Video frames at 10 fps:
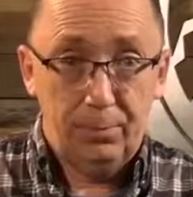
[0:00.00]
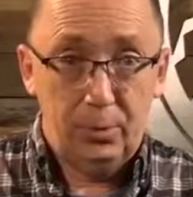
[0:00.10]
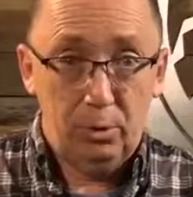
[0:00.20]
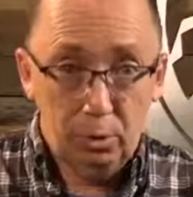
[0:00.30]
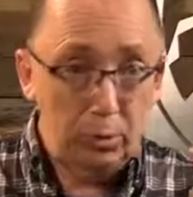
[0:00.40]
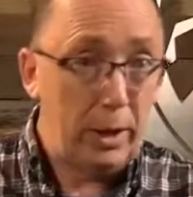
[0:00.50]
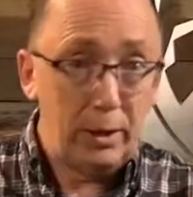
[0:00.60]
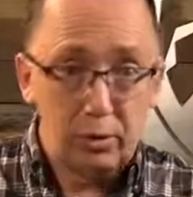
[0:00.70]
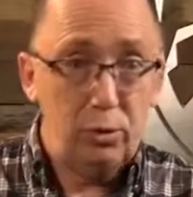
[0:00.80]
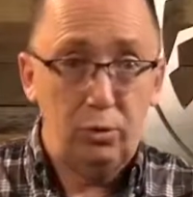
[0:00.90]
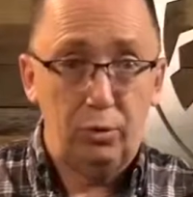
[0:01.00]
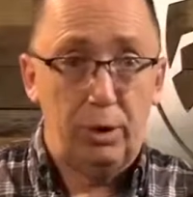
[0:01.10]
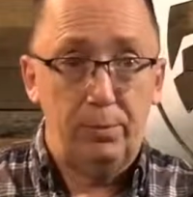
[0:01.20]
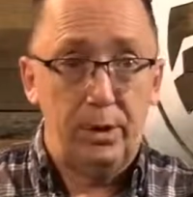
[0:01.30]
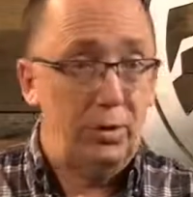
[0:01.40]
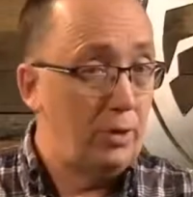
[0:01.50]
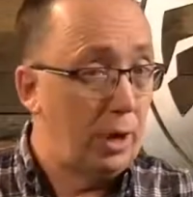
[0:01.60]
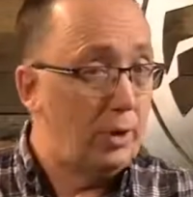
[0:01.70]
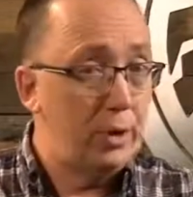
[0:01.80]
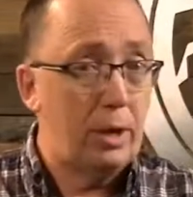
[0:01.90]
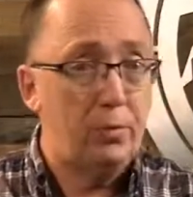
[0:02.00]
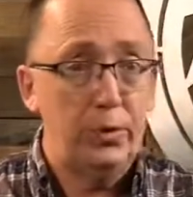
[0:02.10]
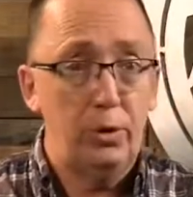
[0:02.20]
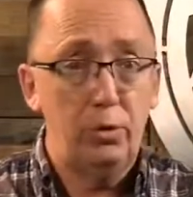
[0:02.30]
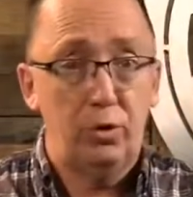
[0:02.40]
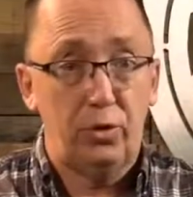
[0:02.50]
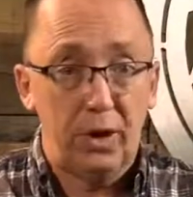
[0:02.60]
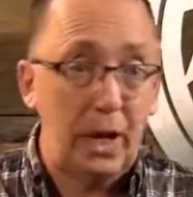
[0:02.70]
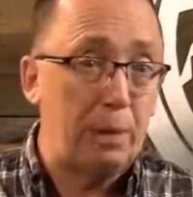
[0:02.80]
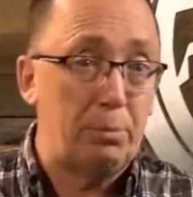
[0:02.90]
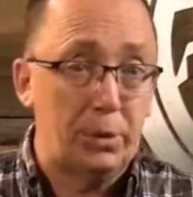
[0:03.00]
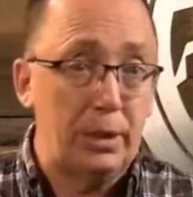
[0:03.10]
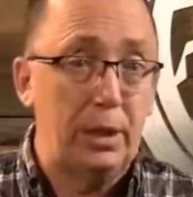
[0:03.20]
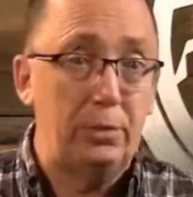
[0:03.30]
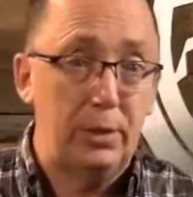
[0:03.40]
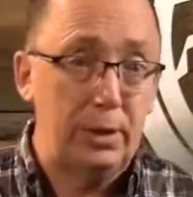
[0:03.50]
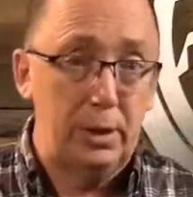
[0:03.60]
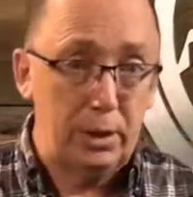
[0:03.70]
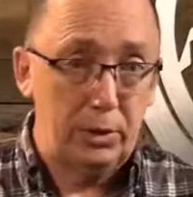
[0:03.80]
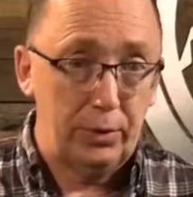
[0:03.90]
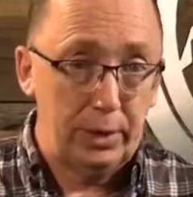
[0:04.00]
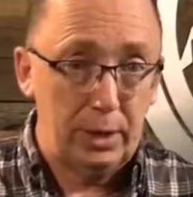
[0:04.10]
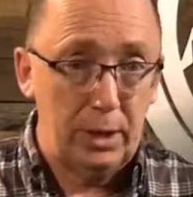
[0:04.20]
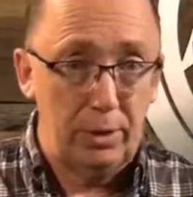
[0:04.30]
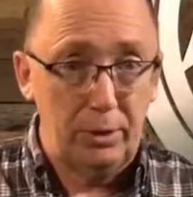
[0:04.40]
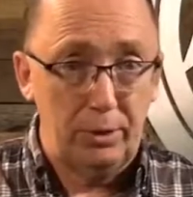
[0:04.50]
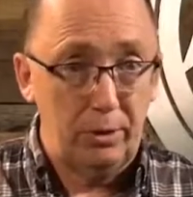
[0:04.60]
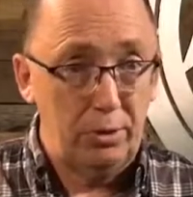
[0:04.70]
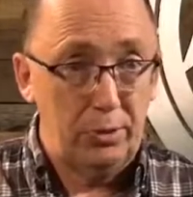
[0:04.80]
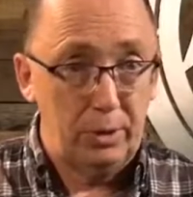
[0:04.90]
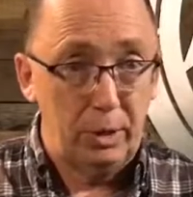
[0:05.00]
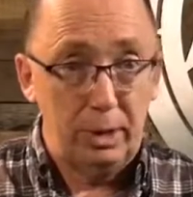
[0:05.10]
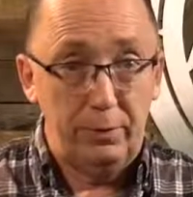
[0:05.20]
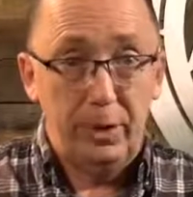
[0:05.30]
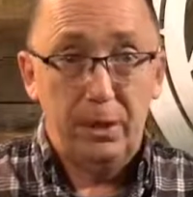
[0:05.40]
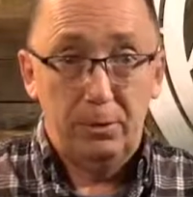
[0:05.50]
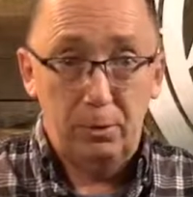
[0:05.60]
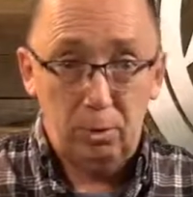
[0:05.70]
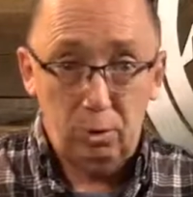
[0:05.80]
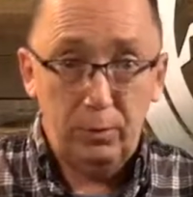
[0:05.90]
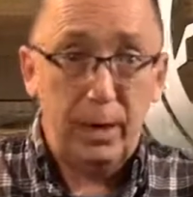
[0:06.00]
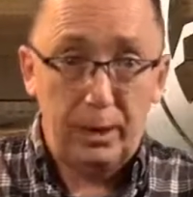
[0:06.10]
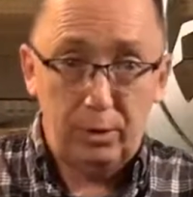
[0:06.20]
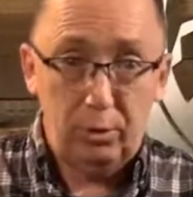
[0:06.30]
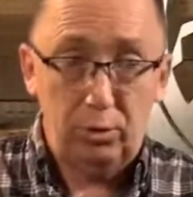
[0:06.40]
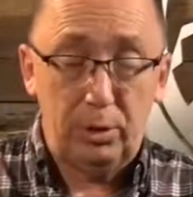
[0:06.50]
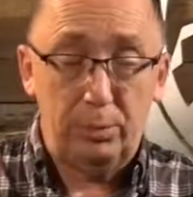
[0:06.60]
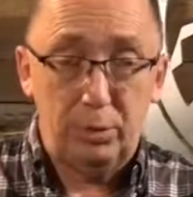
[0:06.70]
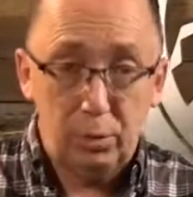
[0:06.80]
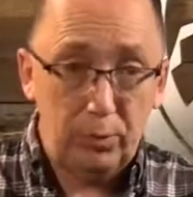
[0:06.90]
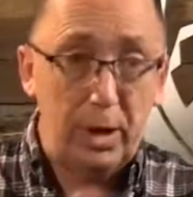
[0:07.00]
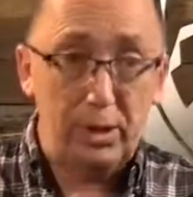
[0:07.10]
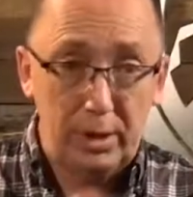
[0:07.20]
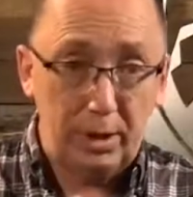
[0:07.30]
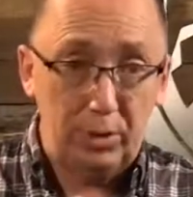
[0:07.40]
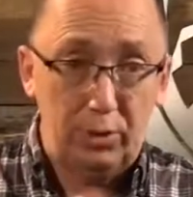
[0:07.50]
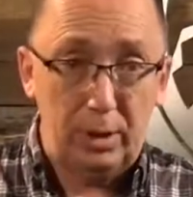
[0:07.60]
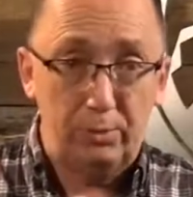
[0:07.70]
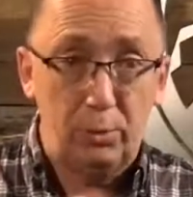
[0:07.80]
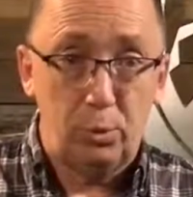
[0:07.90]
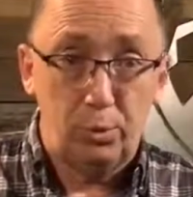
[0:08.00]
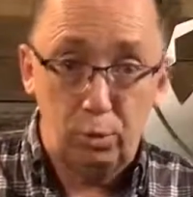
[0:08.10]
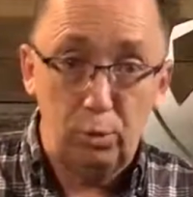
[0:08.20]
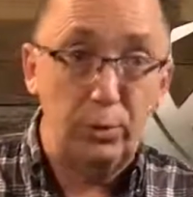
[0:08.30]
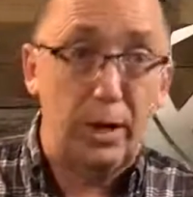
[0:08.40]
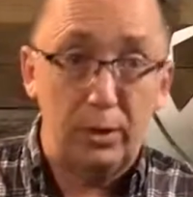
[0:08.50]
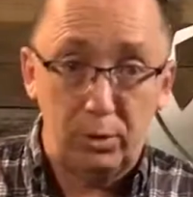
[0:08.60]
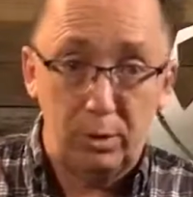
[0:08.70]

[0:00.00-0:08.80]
You've got to do something. It's not enough for you just to say, I believe, and then hit the recliner the rest of your life. You've got to do something. You've got to take a step forward. You've got to